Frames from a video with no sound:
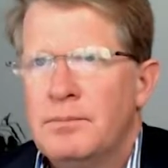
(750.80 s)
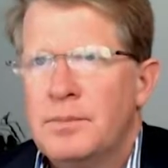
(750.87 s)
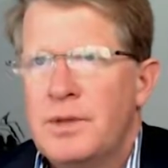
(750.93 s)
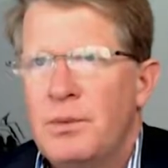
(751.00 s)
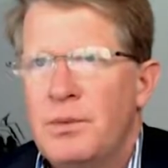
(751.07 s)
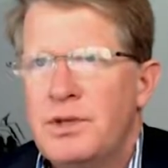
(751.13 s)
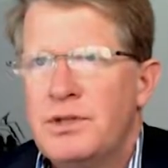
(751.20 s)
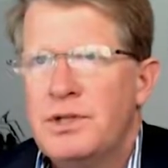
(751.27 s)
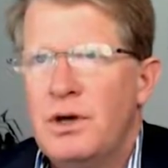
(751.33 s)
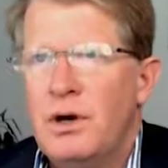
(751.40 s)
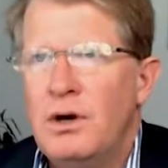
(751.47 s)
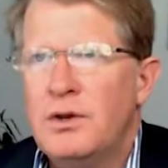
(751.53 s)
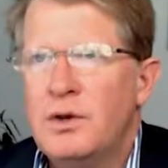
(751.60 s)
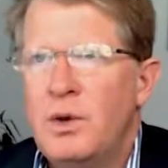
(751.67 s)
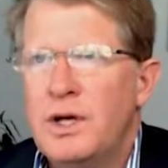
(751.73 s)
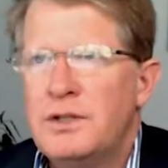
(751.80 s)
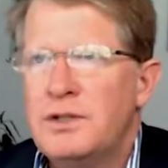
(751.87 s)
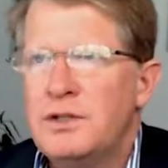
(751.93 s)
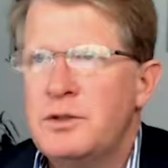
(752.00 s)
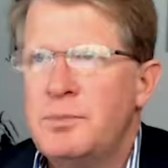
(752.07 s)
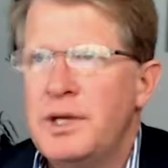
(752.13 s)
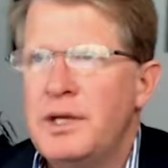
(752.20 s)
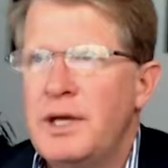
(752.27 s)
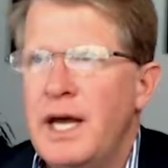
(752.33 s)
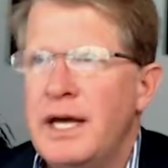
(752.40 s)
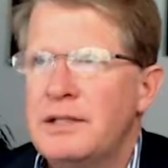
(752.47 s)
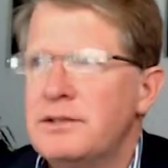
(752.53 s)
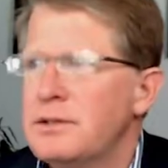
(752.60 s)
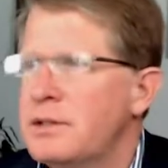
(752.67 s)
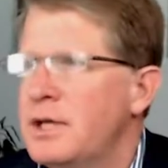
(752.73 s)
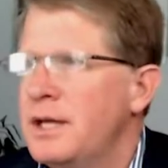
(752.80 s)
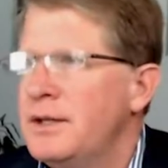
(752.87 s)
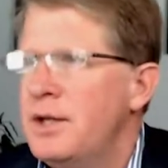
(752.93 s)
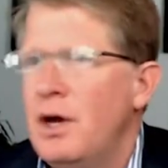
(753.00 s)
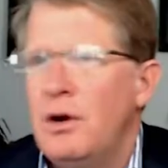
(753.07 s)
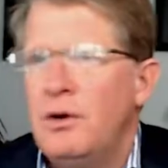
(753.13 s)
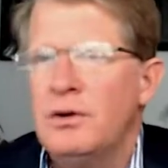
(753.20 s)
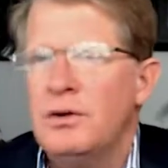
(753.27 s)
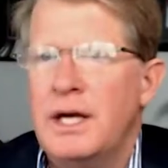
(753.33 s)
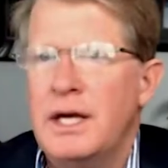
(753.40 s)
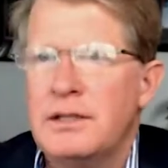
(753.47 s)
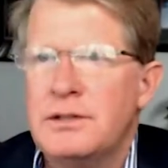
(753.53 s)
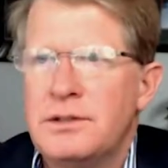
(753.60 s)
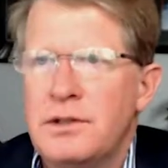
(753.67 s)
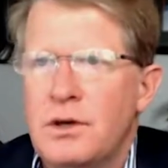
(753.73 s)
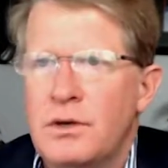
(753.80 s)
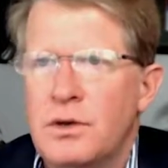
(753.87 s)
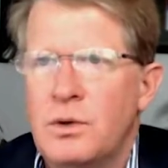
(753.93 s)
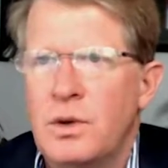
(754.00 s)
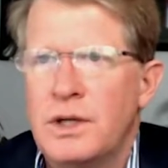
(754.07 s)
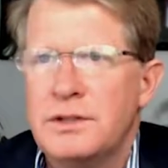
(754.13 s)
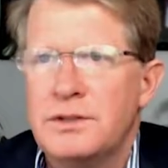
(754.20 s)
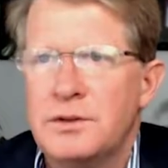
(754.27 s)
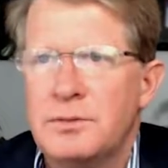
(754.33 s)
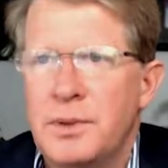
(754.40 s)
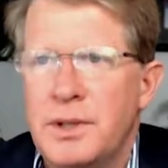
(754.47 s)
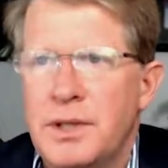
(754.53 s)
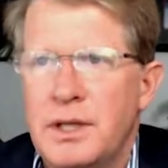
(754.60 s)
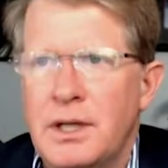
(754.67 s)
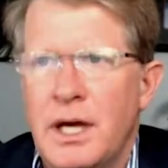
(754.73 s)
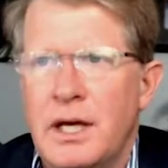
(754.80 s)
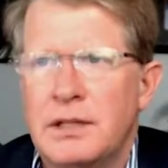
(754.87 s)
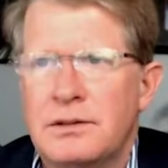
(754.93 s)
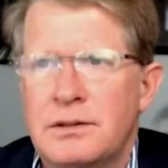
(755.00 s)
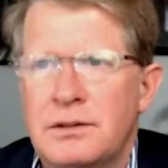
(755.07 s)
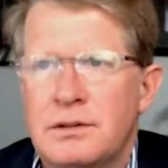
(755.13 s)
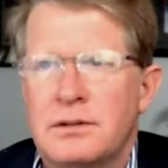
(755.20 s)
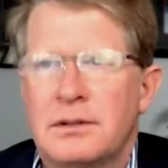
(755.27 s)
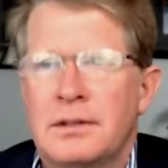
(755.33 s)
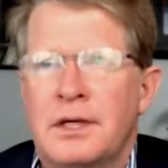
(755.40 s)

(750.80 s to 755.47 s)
Can we see all the questions being asked? No, you can't see all the questions being asked.